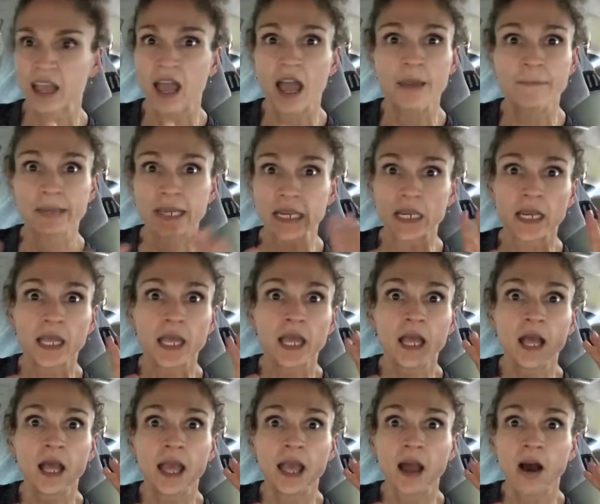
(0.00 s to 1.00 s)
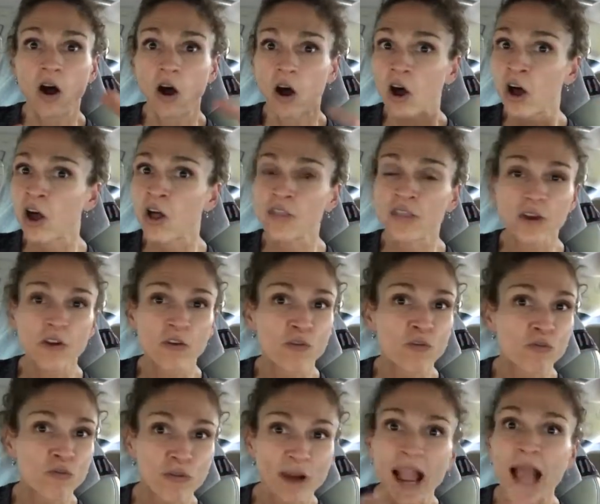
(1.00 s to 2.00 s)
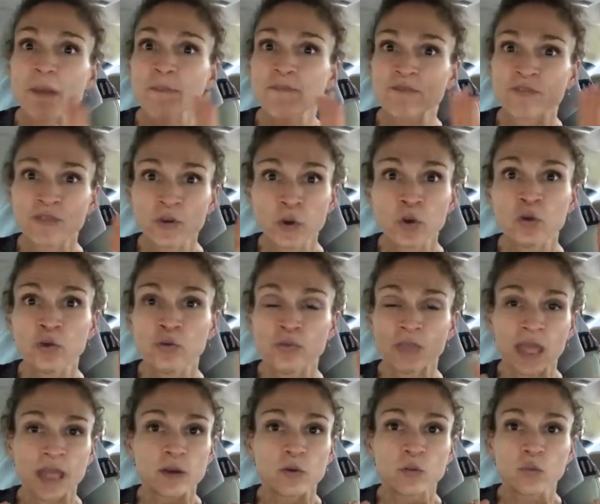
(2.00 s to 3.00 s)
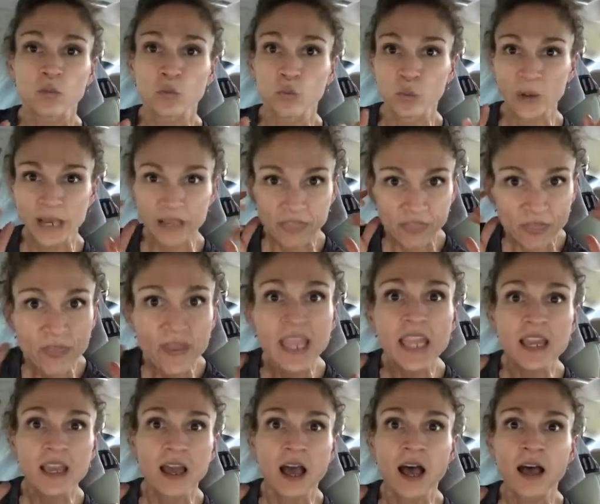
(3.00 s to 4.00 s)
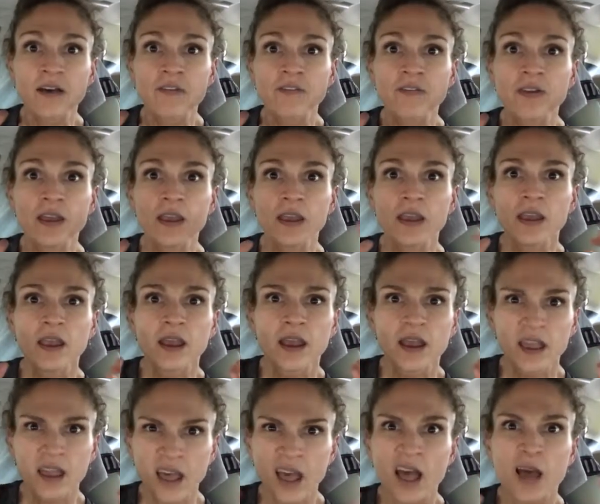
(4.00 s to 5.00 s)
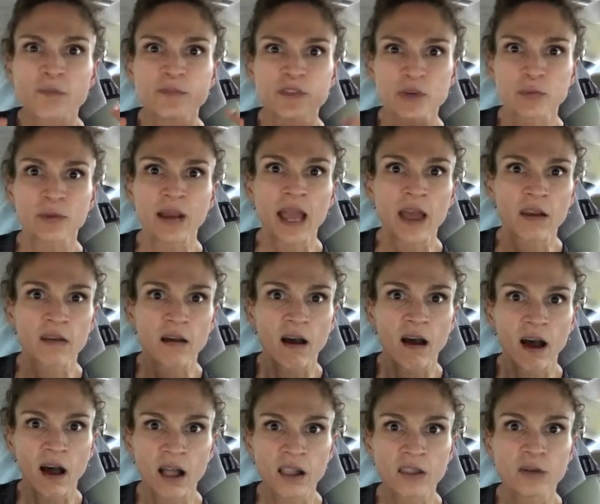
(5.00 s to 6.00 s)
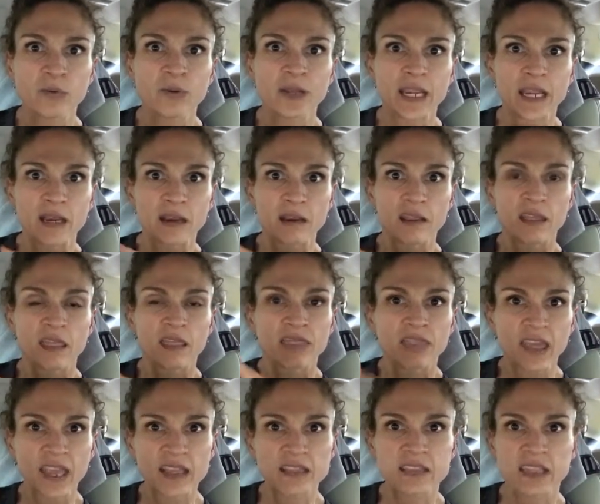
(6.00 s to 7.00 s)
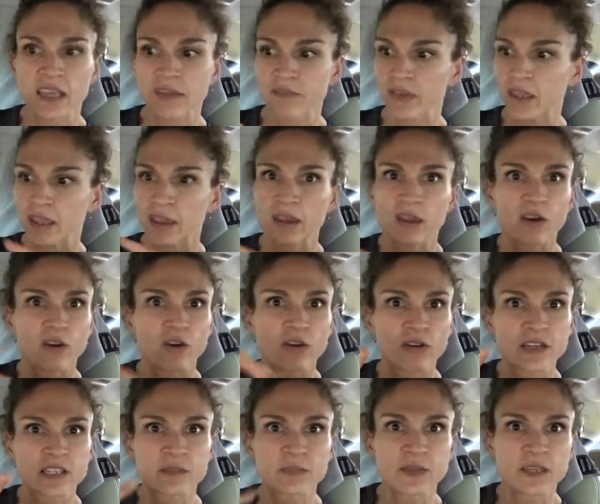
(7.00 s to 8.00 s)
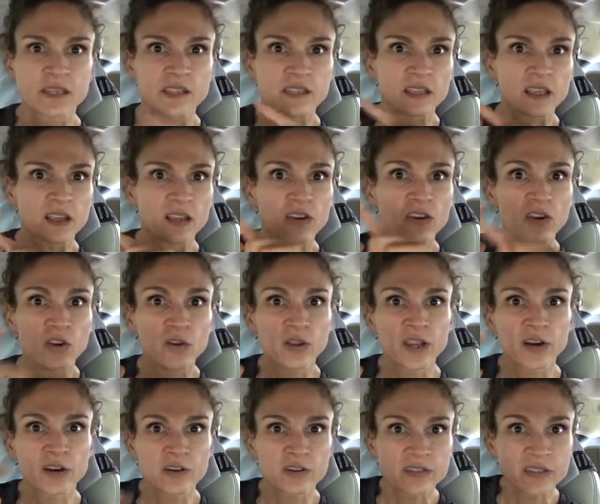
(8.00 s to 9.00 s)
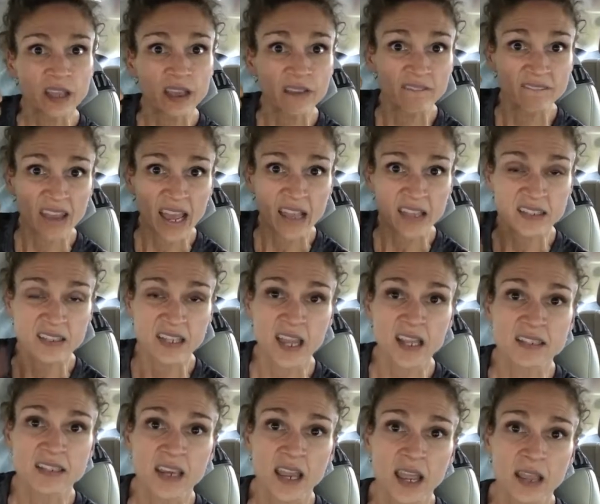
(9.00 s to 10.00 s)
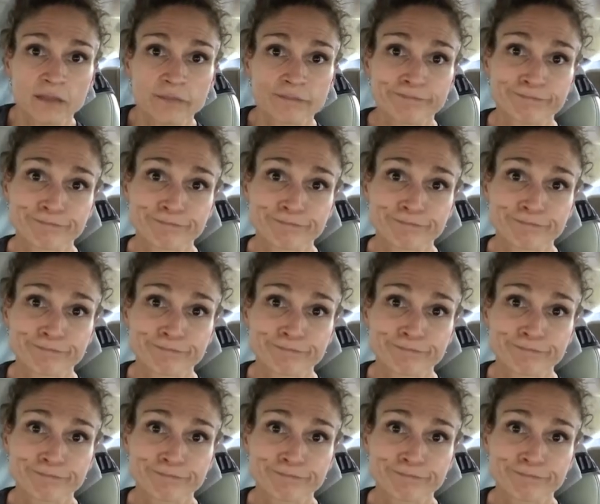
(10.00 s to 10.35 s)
I mean, all the crap food that we think of comes around Halloween, Thanksgiving, Christmas, New Year's, Valentine's Day.